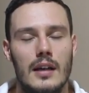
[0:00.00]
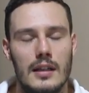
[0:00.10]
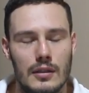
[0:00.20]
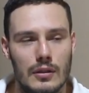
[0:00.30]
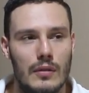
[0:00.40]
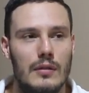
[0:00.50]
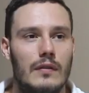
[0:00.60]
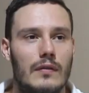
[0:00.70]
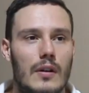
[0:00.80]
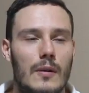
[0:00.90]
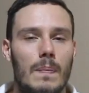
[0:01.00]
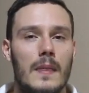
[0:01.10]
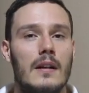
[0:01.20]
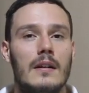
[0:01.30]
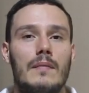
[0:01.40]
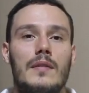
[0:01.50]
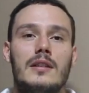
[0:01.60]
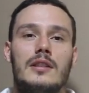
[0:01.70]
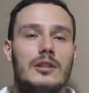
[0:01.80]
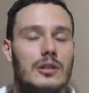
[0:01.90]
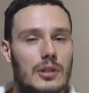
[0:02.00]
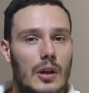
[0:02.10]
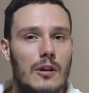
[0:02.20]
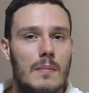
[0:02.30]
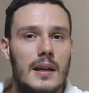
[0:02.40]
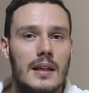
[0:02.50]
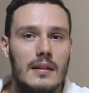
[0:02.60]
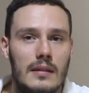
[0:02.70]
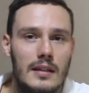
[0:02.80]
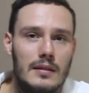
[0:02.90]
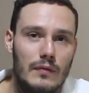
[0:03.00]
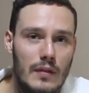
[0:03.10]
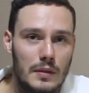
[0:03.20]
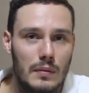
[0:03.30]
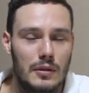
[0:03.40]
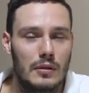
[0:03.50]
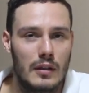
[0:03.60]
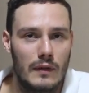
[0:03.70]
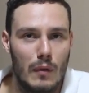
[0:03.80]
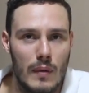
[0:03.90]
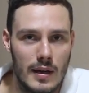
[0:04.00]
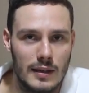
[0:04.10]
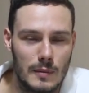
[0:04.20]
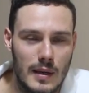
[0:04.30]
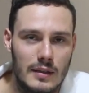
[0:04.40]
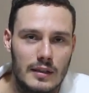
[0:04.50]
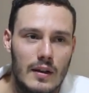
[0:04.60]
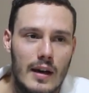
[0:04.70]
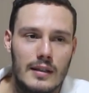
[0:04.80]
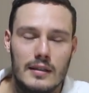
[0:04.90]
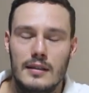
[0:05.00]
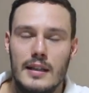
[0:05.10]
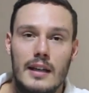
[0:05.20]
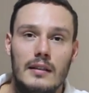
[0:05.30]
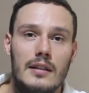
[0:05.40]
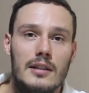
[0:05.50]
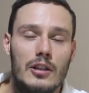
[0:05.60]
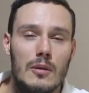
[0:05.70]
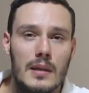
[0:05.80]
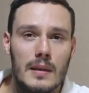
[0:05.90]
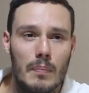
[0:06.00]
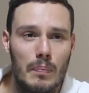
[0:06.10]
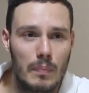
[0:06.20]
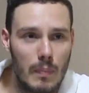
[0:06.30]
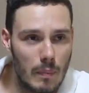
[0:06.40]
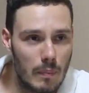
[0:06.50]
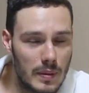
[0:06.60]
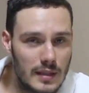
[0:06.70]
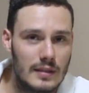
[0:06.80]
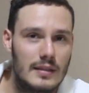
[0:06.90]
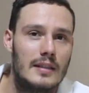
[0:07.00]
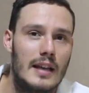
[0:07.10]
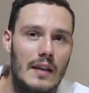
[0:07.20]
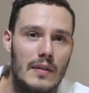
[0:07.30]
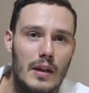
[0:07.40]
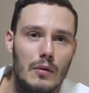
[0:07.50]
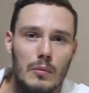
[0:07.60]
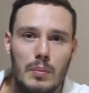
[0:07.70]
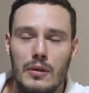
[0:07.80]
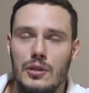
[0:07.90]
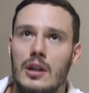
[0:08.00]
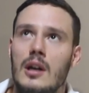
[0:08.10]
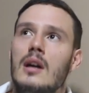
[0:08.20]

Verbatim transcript: It's not your fault. There's so many, there's, first of all, there's not enough awareness about tinnitus. And secondly, there's so many businesses out there who will push